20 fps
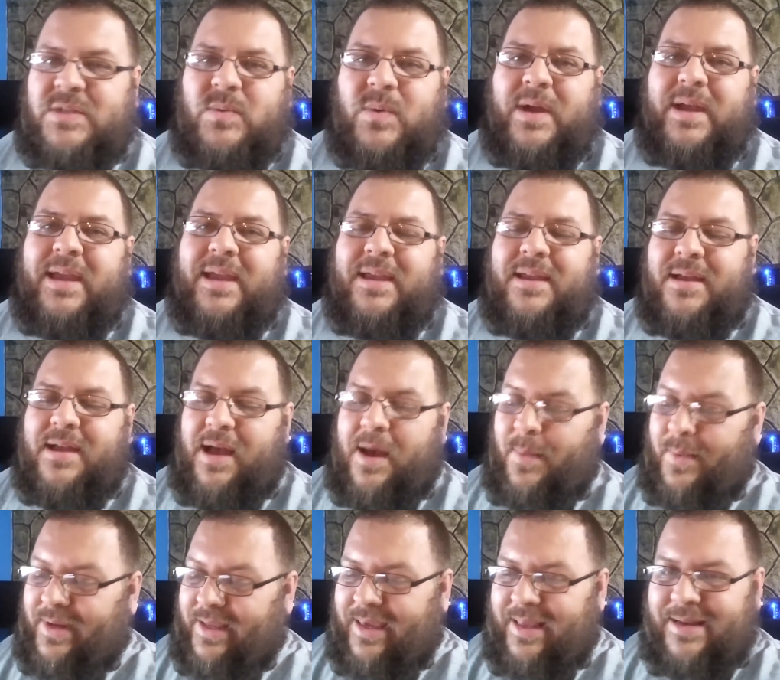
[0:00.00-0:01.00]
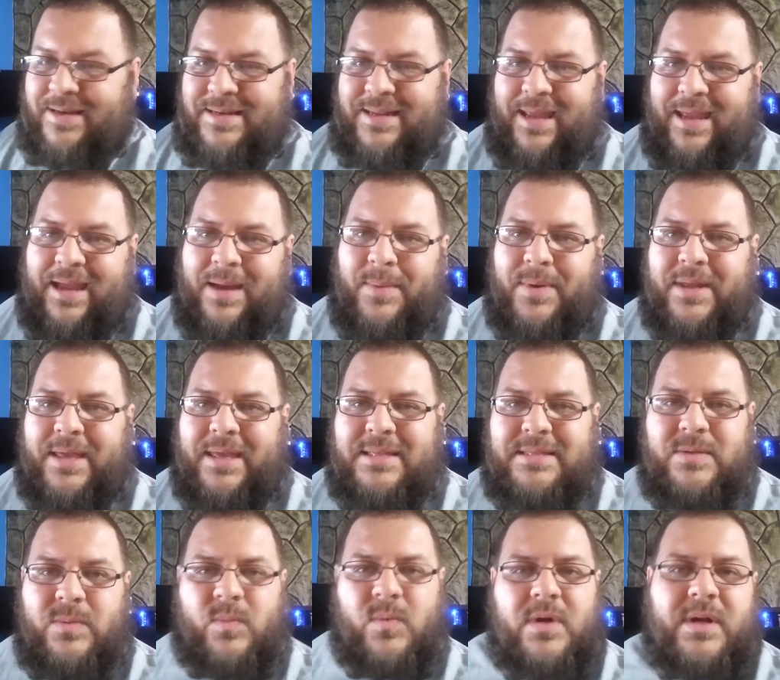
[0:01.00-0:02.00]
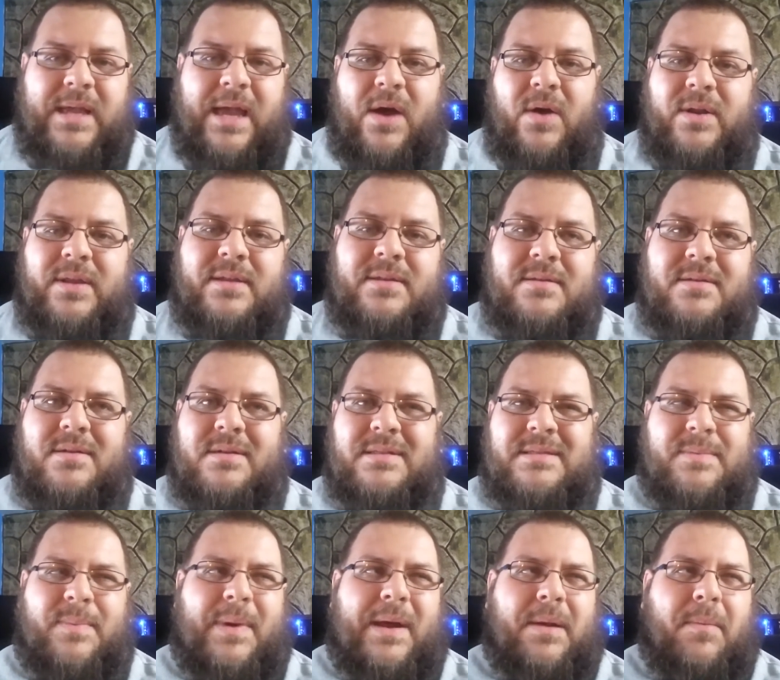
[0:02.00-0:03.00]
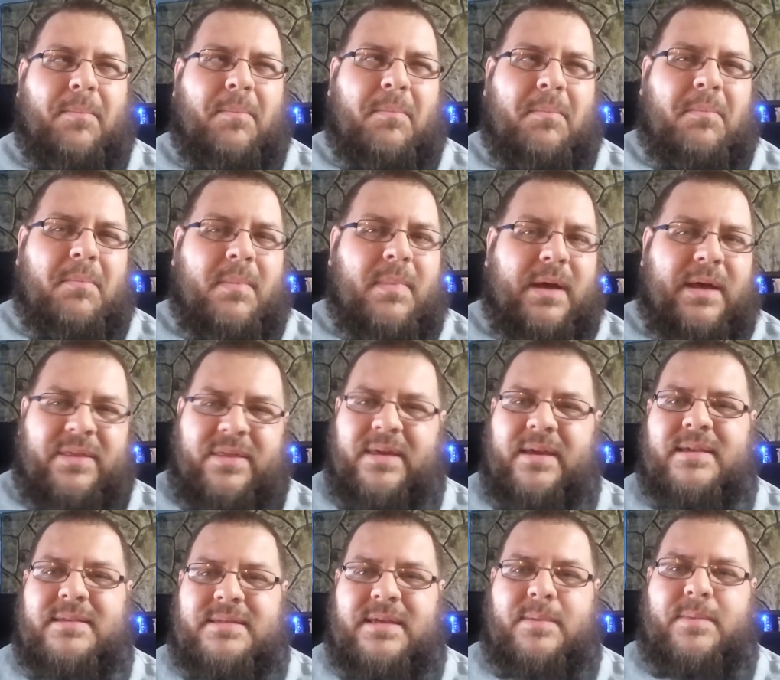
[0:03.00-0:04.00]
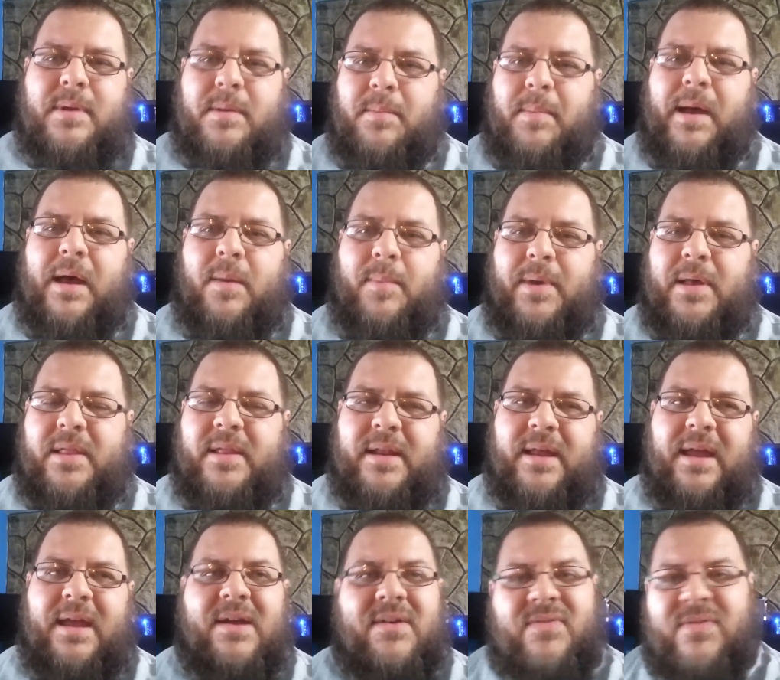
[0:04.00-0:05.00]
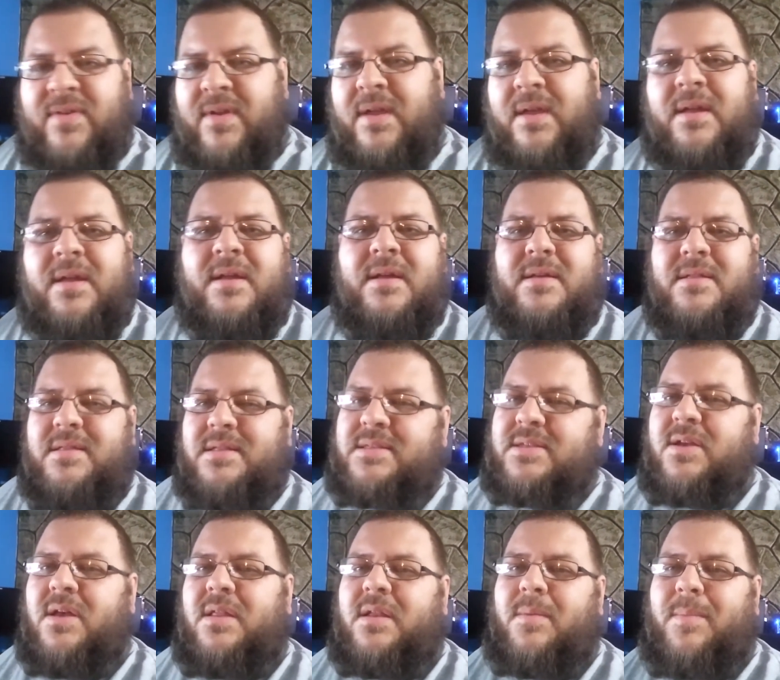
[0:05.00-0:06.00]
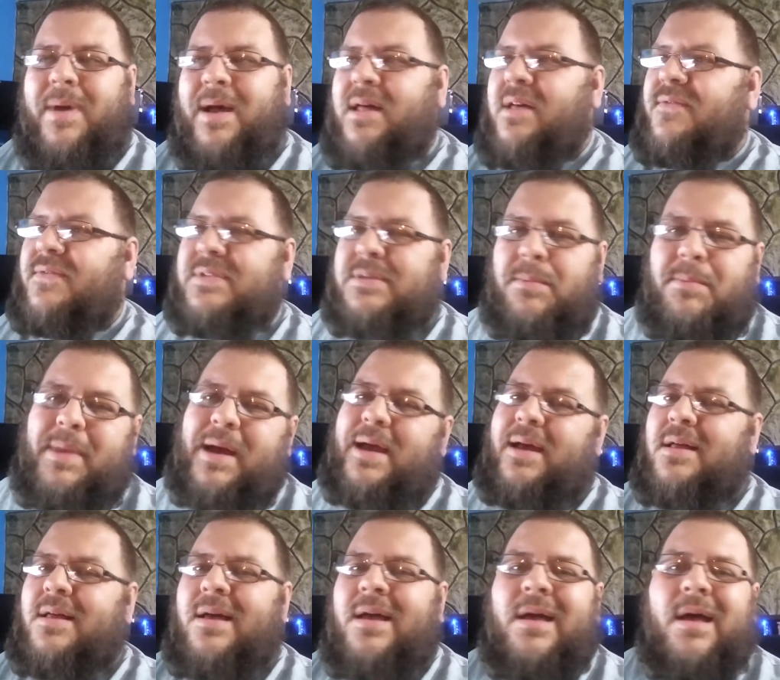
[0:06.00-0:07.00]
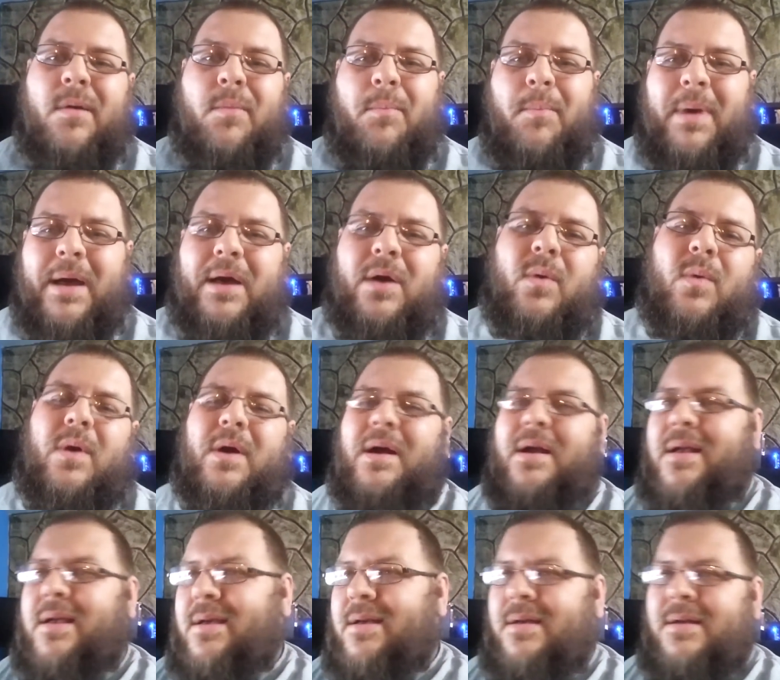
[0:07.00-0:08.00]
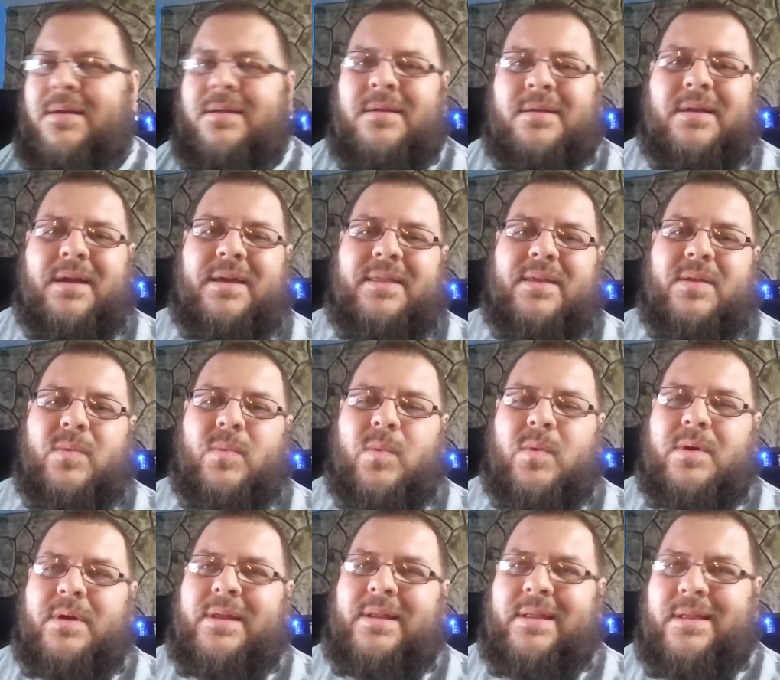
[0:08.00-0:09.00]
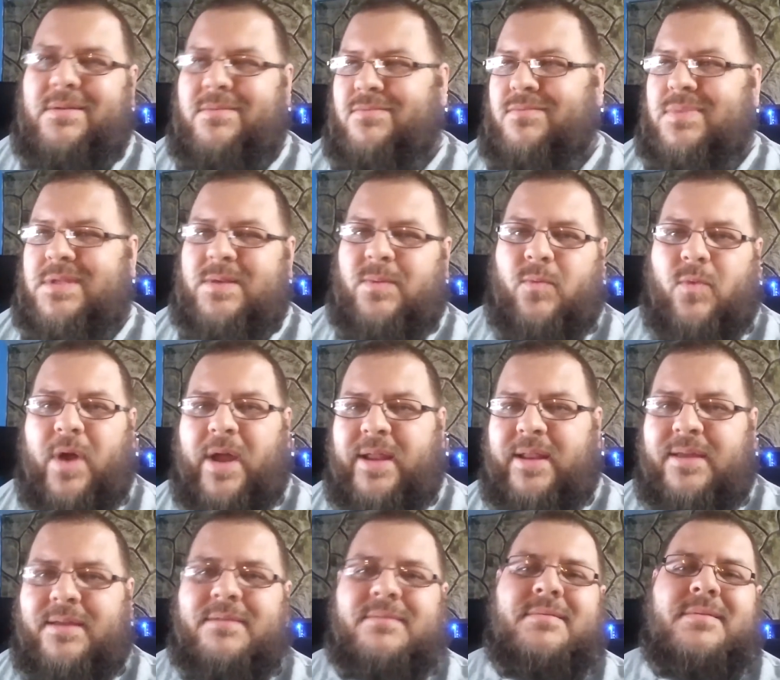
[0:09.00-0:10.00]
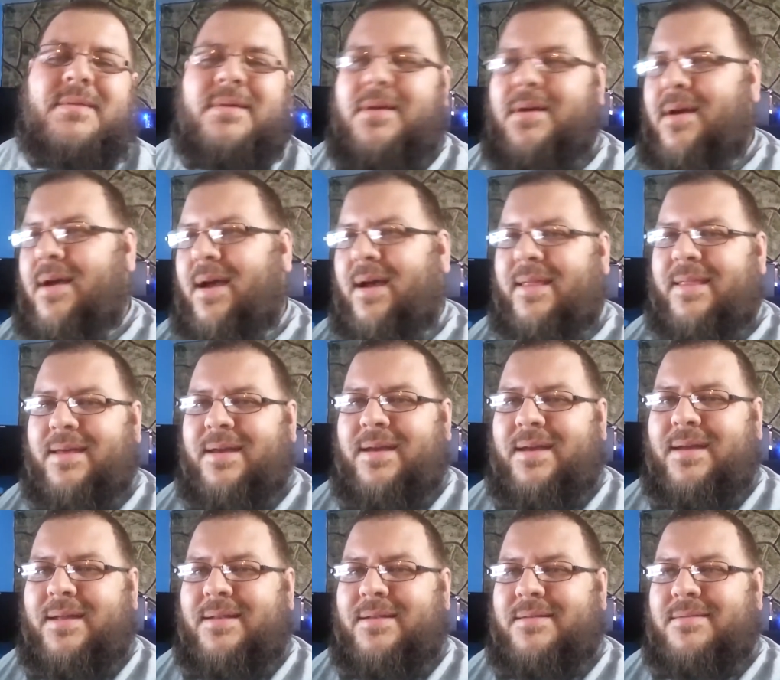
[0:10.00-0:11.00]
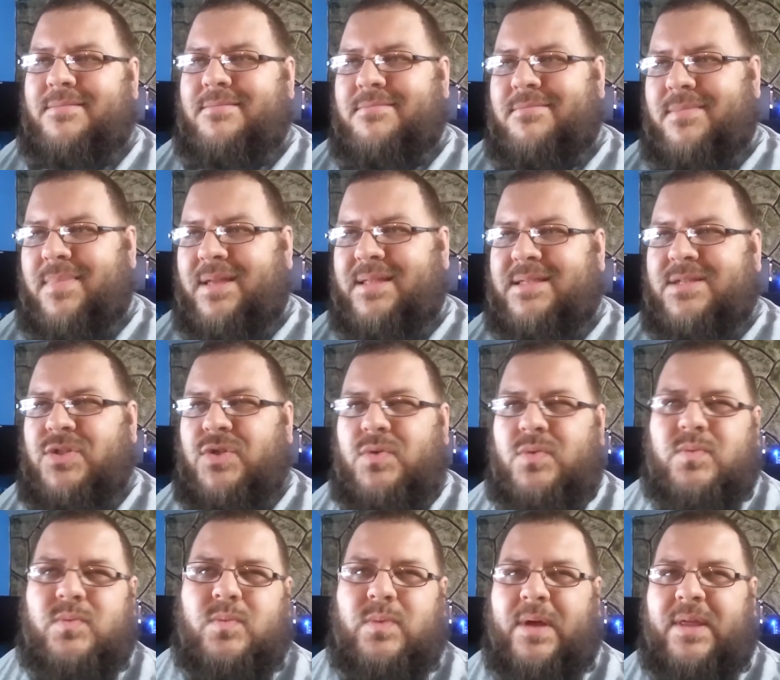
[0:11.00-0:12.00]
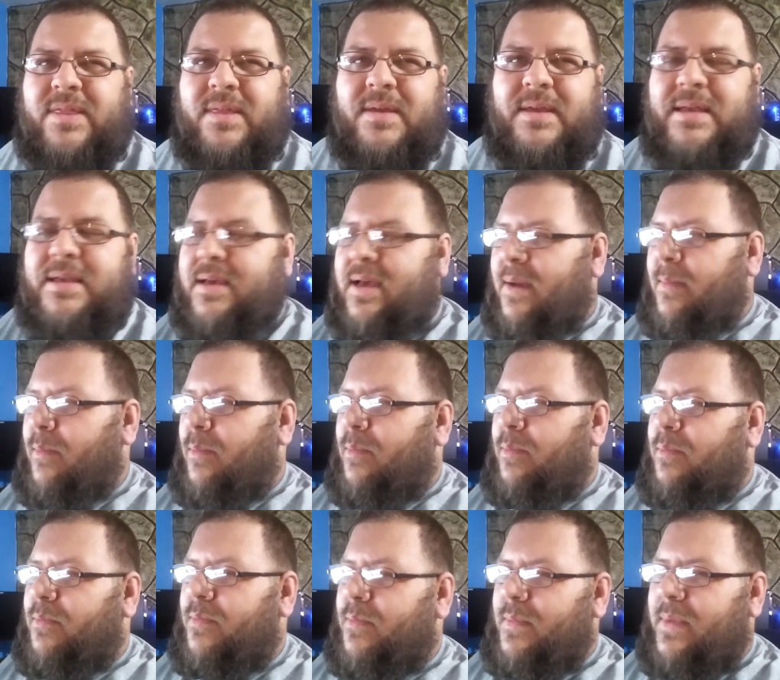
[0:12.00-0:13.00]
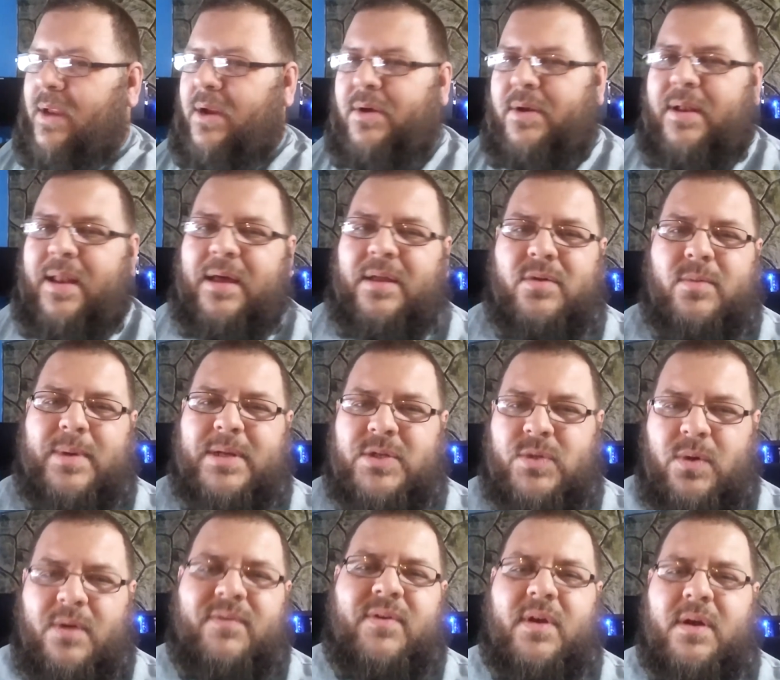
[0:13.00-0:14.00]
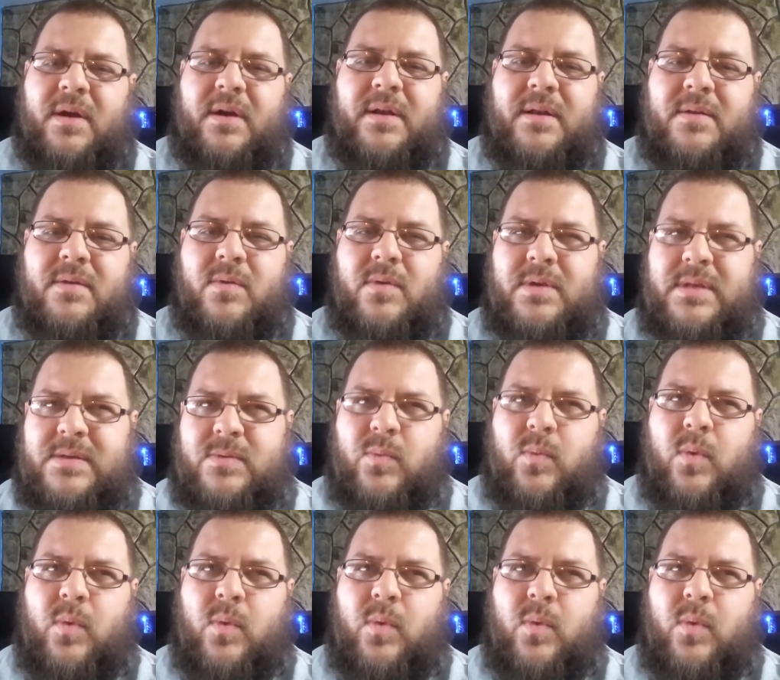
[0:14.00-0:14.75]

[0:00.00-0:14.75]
this way i'm gonna get a day i'm gonna get some workout in it's about a i think i said about a mile mile and a half let's call it a mile if it's a mile mile walk and then and then some writing and then it's I think i narrowed it down to about 1200